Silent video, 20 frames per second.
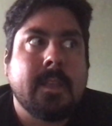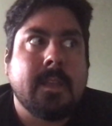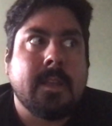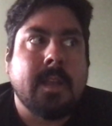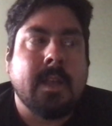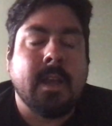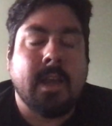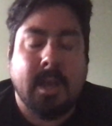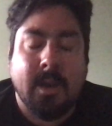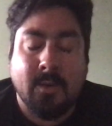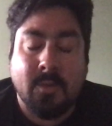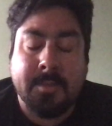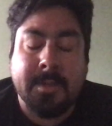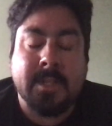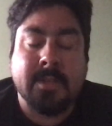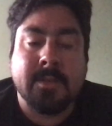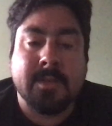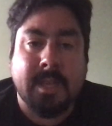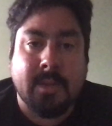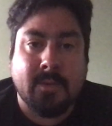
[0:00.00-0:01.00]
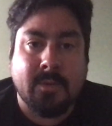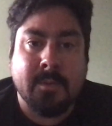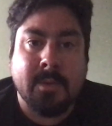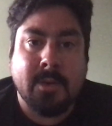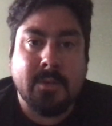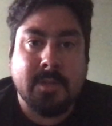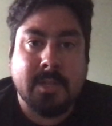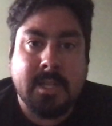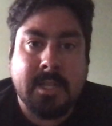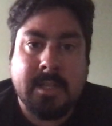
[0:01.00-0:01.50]
How we'll be doing that
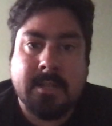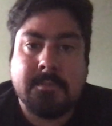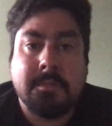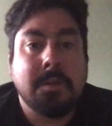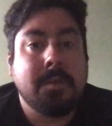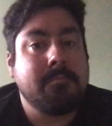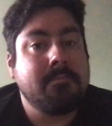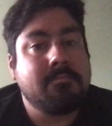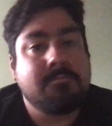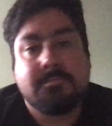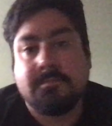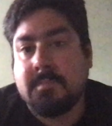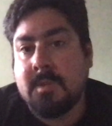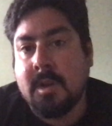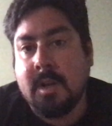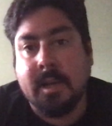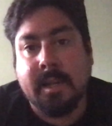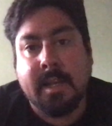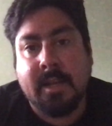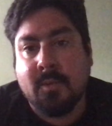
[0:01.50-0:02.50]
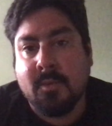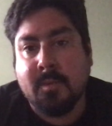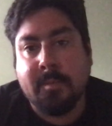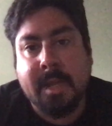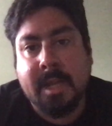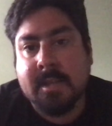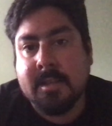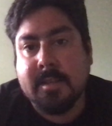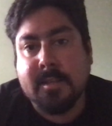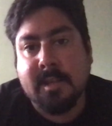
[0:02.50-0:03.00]
remotely. Again, we're
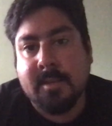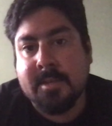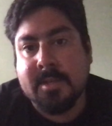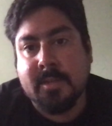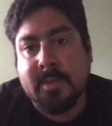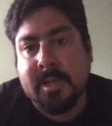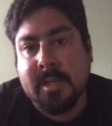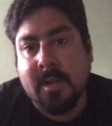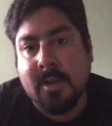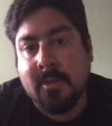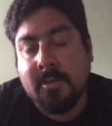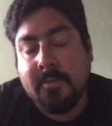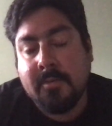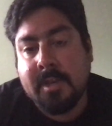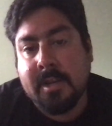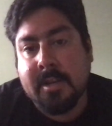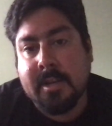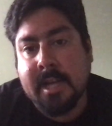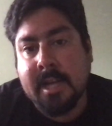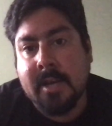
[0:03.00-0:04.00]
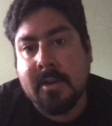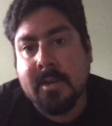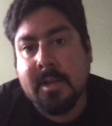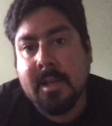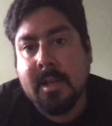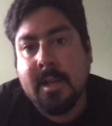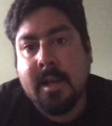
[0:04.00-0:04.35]
making this up as we go. We'll figure it out.